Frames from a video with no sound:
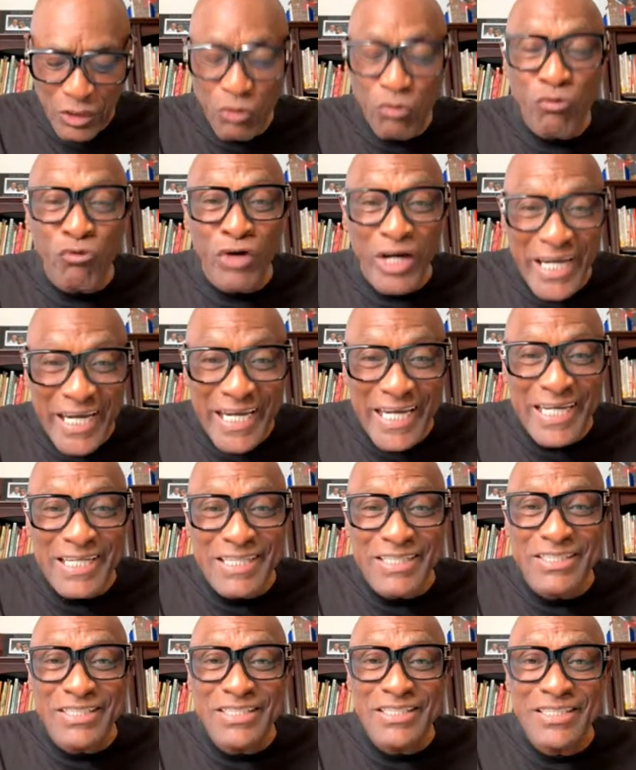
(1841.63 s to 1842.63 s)

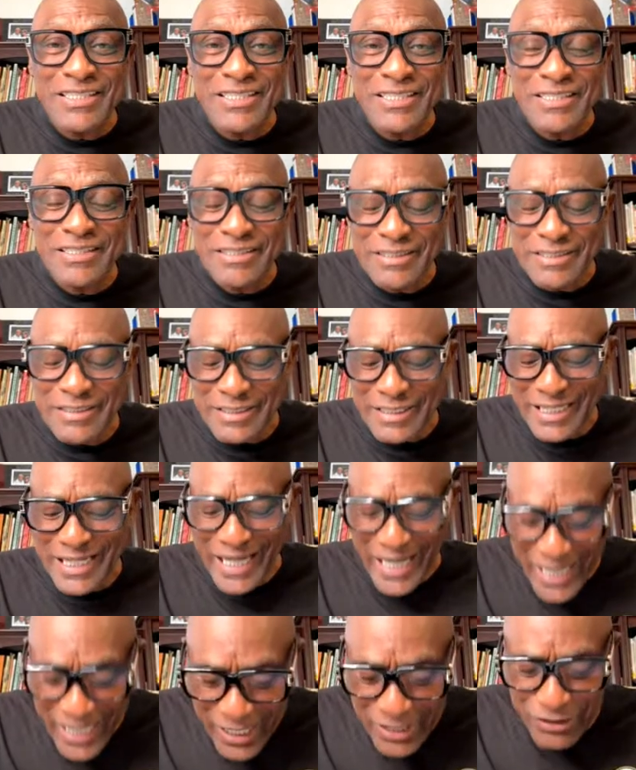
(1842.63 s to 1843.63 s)
rage,
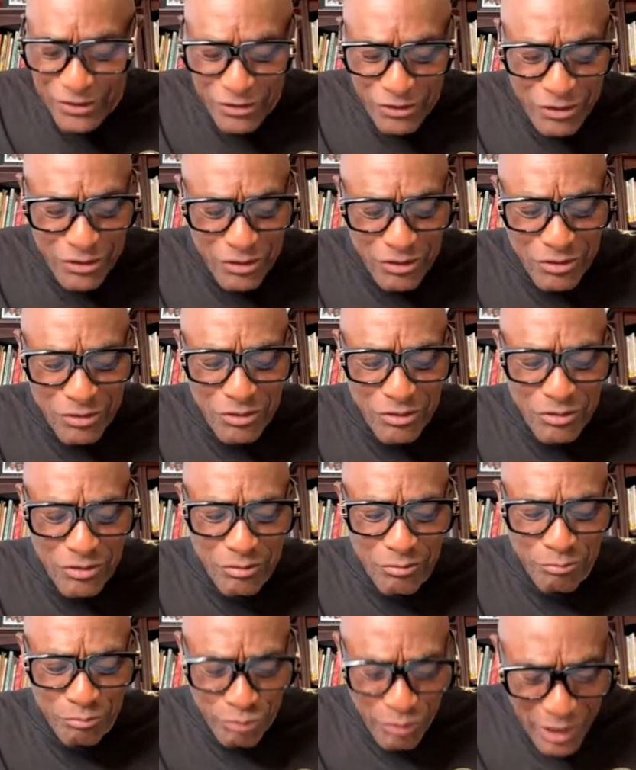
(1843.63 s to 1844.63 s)
anger,
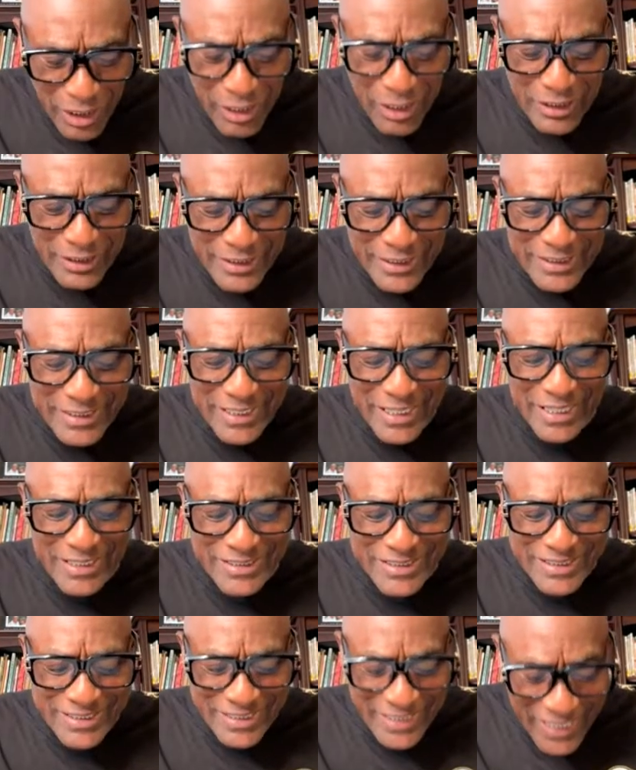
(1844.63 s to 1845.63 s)
brawling,
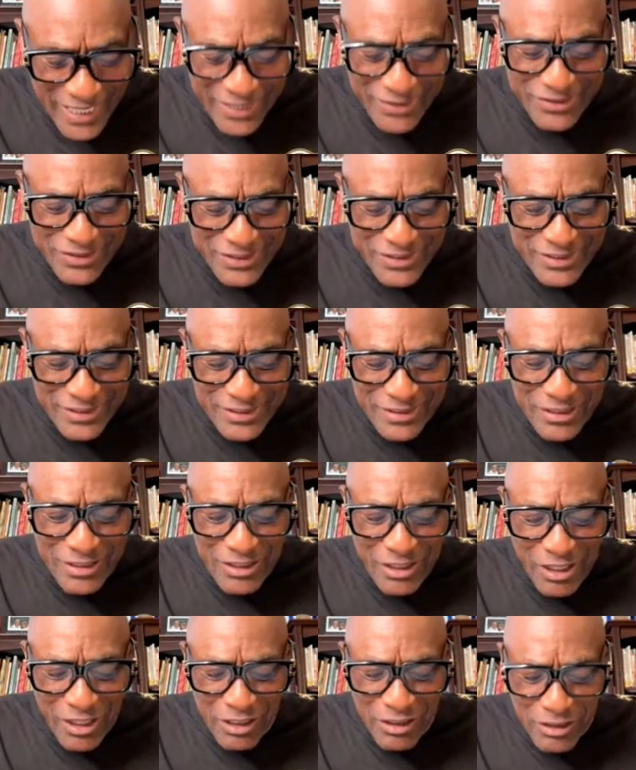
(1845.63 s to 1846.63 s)
and slander,
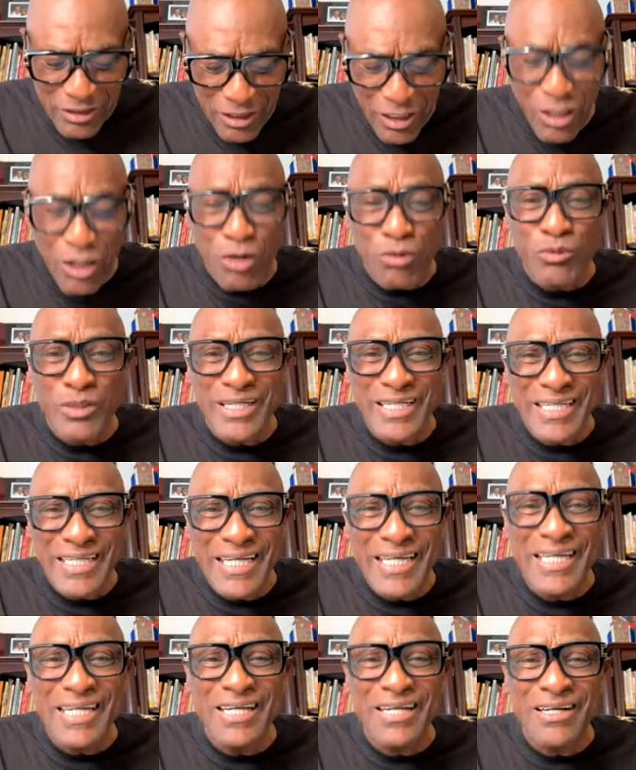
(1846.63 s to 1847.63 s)
along with
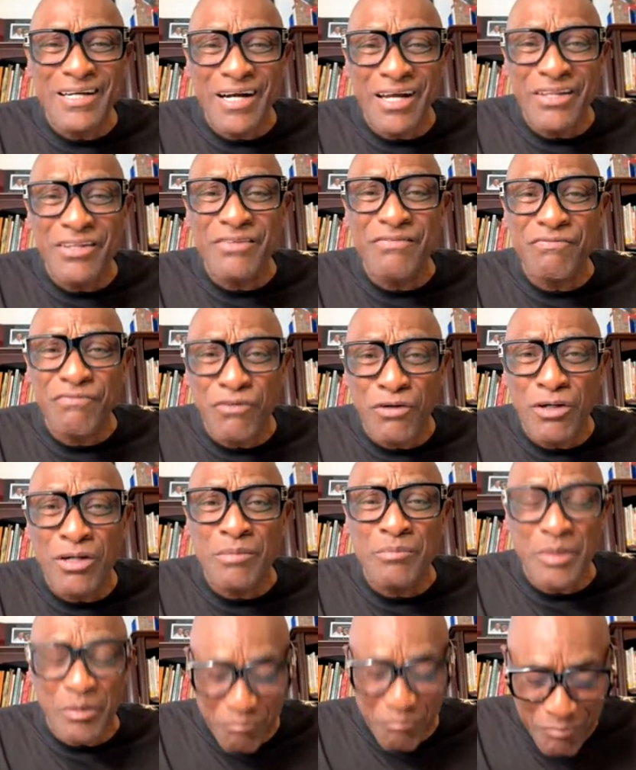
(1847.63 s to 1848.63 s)
any other
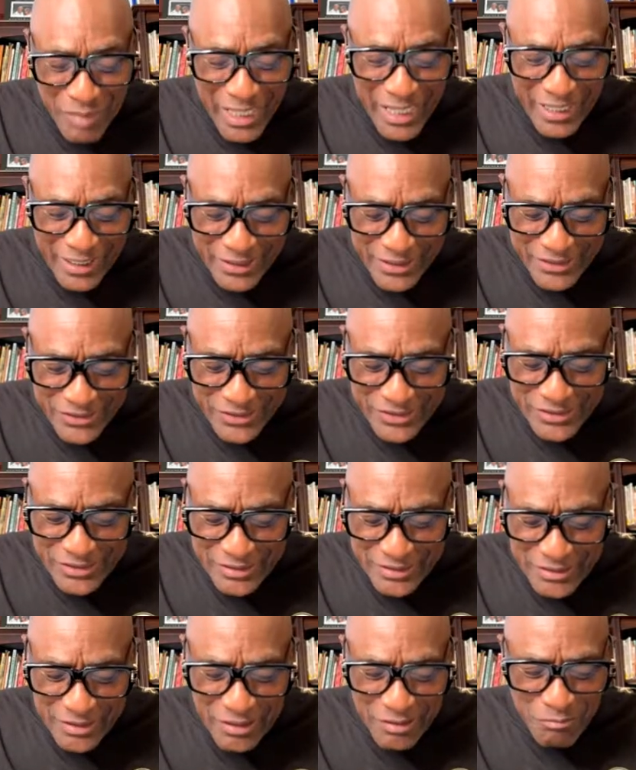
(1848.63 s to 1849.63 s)
form of malice.
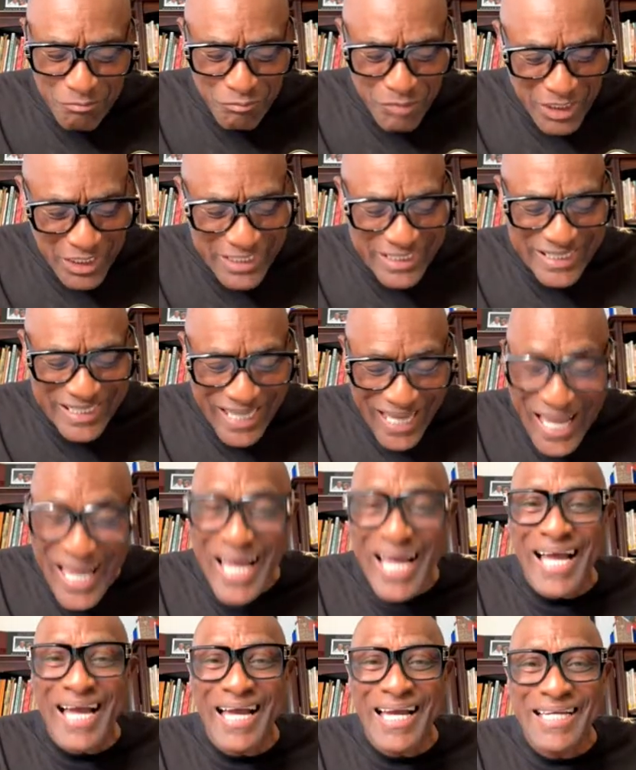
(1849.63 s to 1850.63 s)
Mm. Be
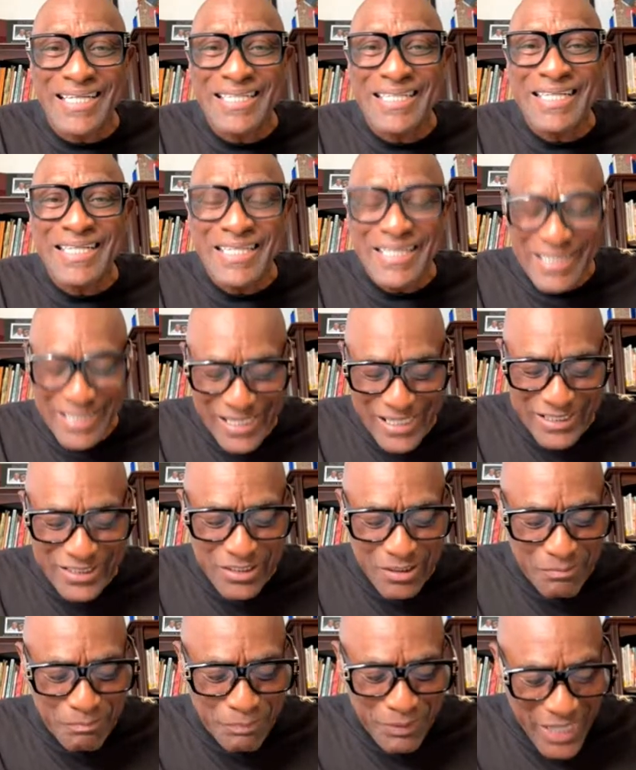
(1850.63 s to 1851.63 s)
kind and
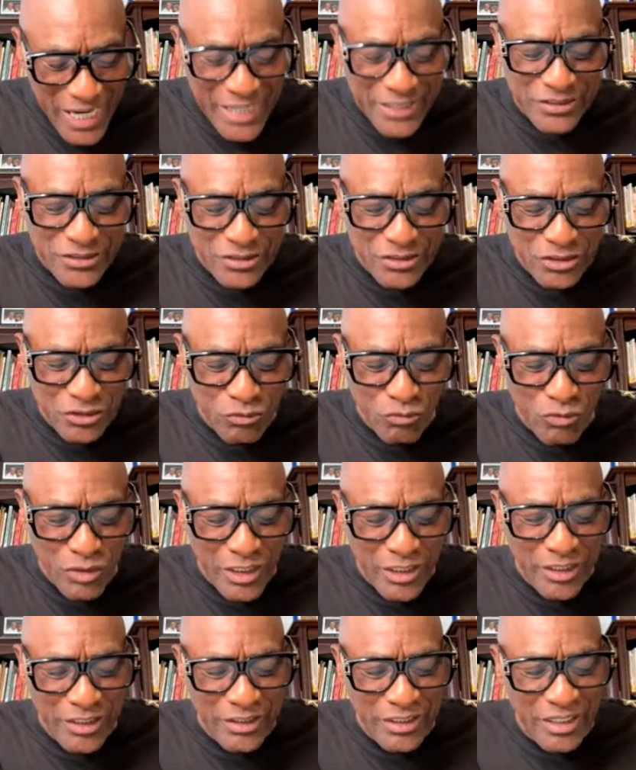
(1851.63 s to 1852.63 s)
compassionate to
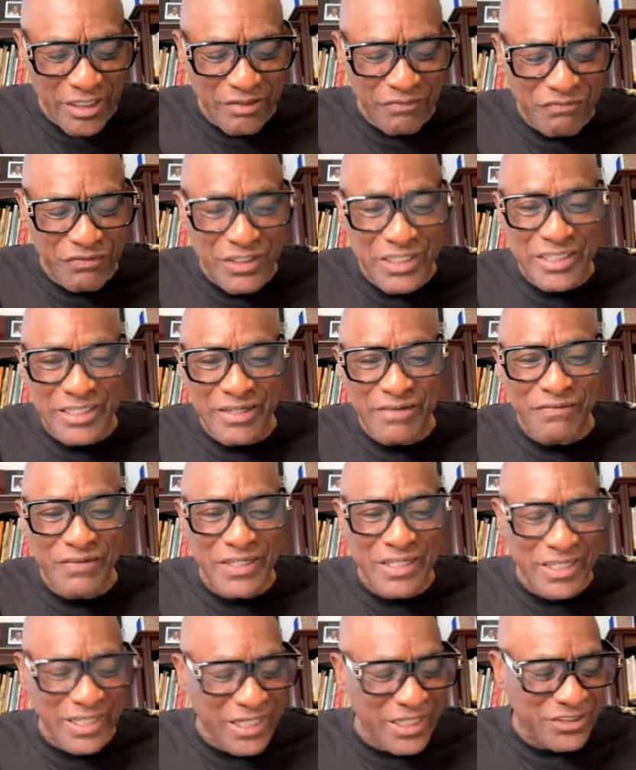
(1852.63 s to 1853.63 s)
one another,
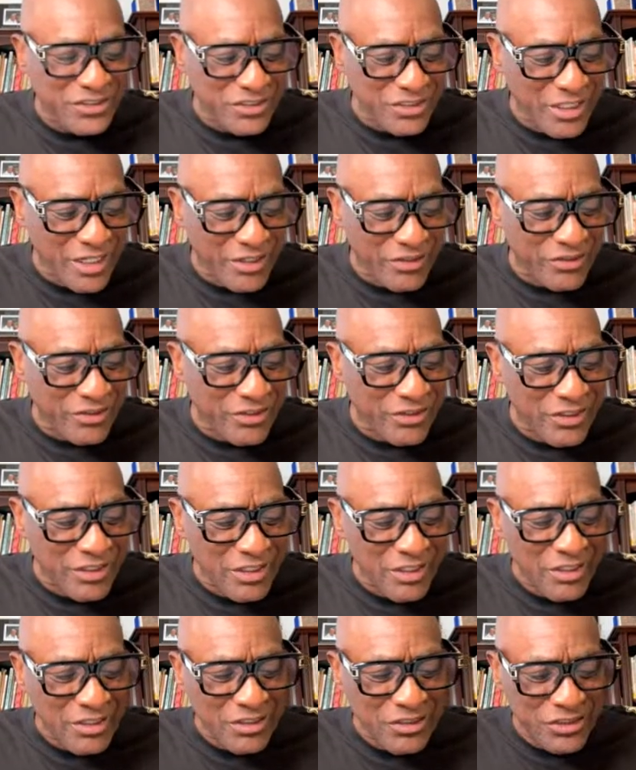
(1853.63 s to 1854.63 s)
forgiving each other,
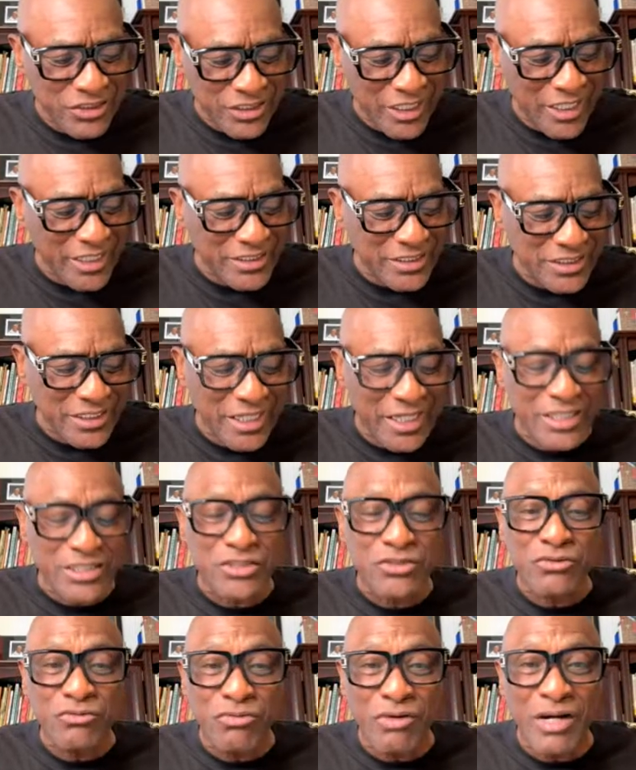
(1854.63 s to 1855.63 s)
just
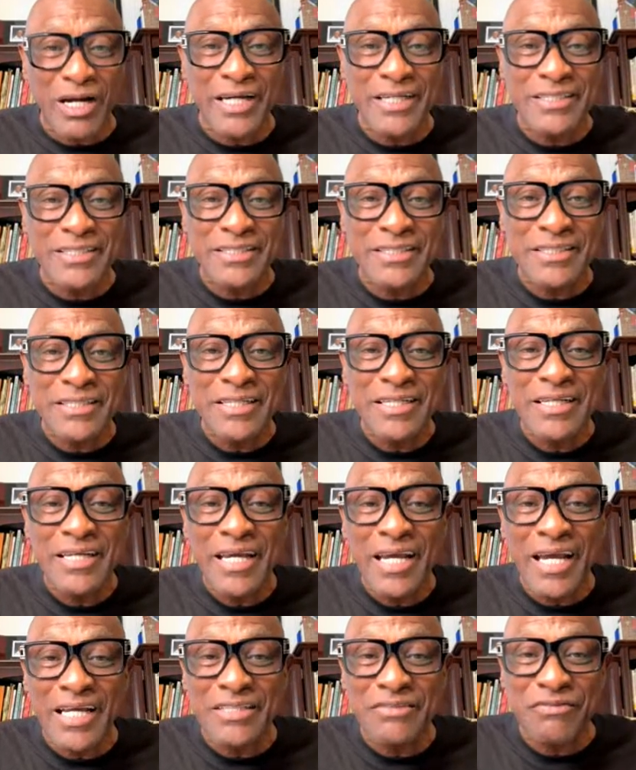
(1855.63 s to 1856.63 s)
as Christ
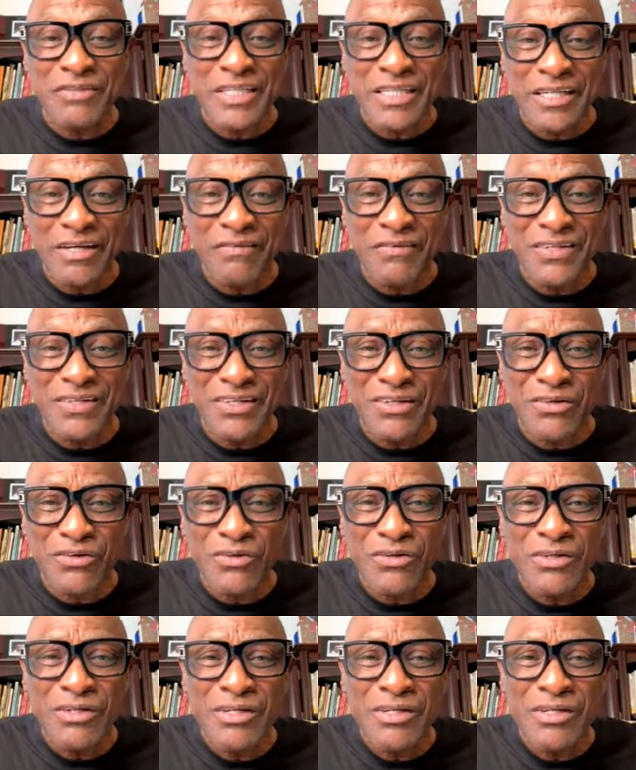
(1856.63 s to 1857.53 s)
has forgiven you.